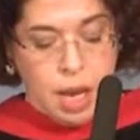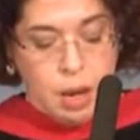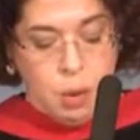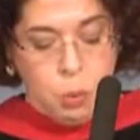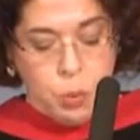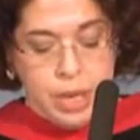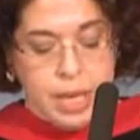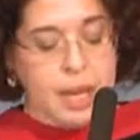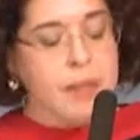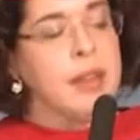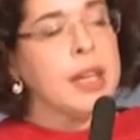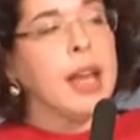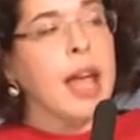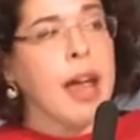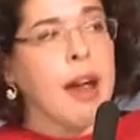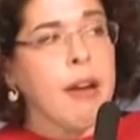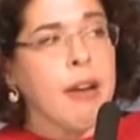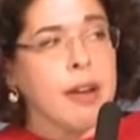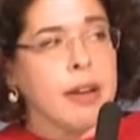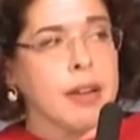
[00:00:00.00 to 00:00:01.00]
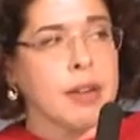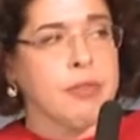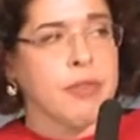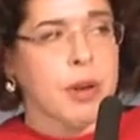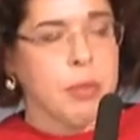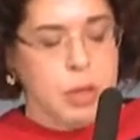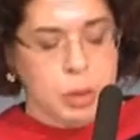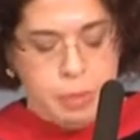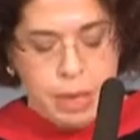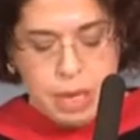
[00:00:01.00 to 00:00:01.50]
We have inherited
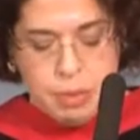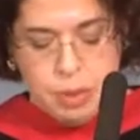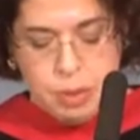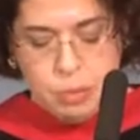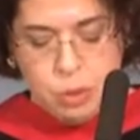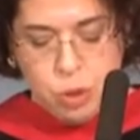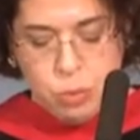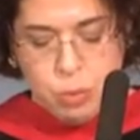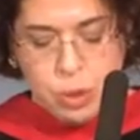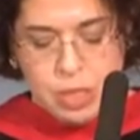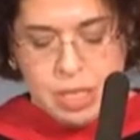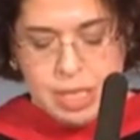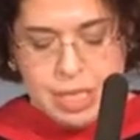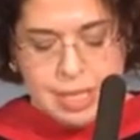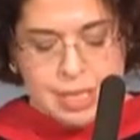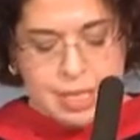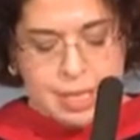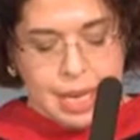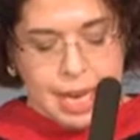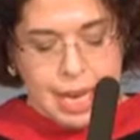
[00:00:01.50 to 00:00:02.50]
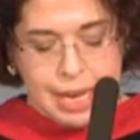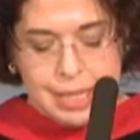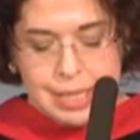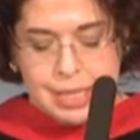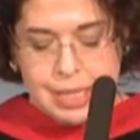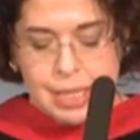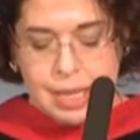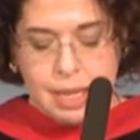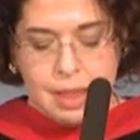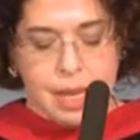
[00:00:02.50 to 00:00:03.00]
from the baby boomers this
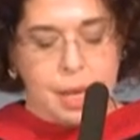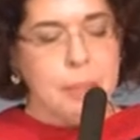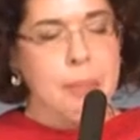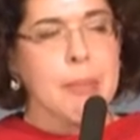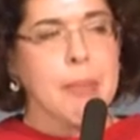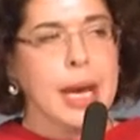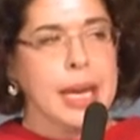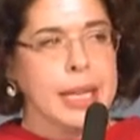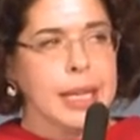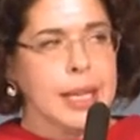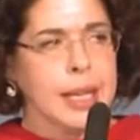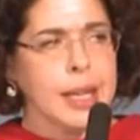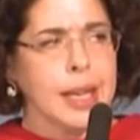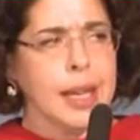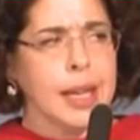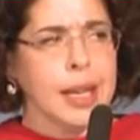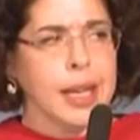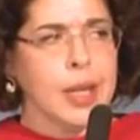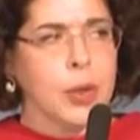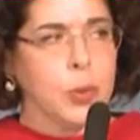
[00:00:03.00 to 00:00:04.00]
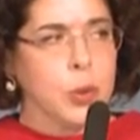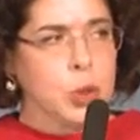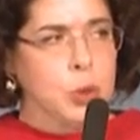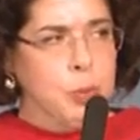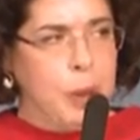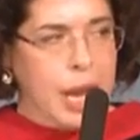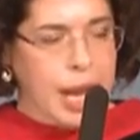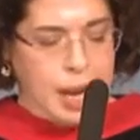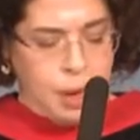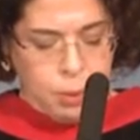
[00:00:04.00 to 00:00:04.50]
idea that money equals
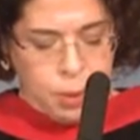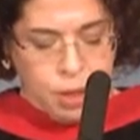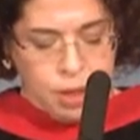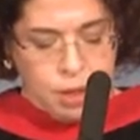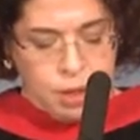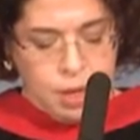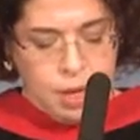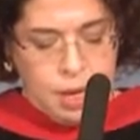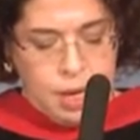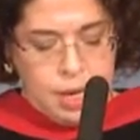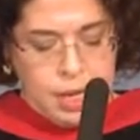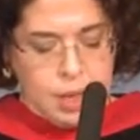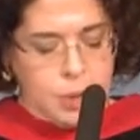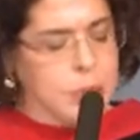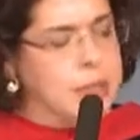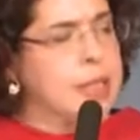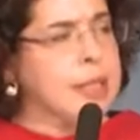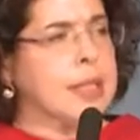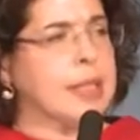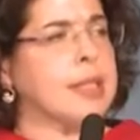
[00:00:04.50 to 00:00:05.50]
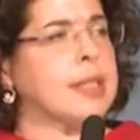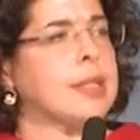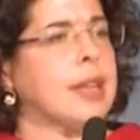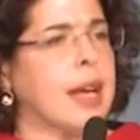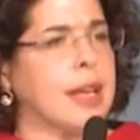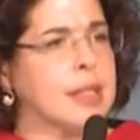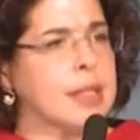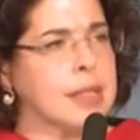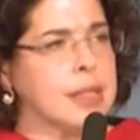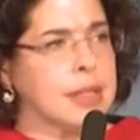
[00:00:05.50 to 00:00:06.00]
power equals
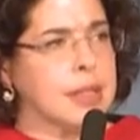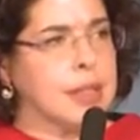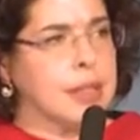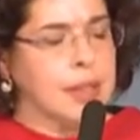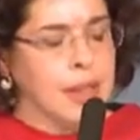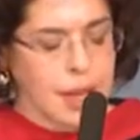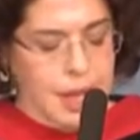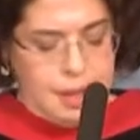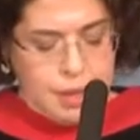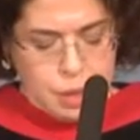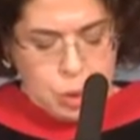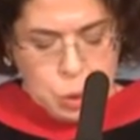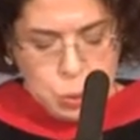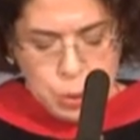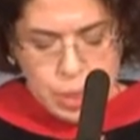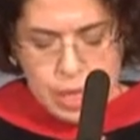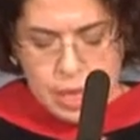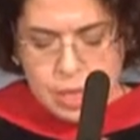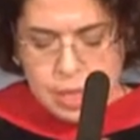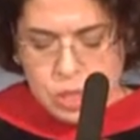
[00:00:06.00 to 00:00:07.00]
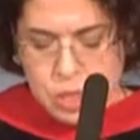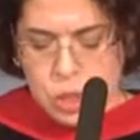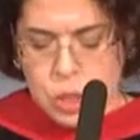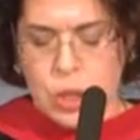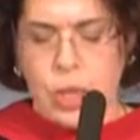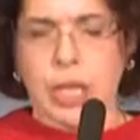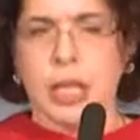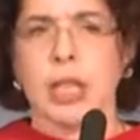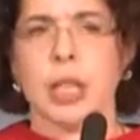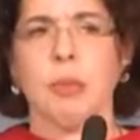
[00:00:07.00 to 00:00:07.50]
success, that greed is
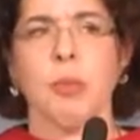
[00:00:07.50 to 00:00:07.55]
good, and the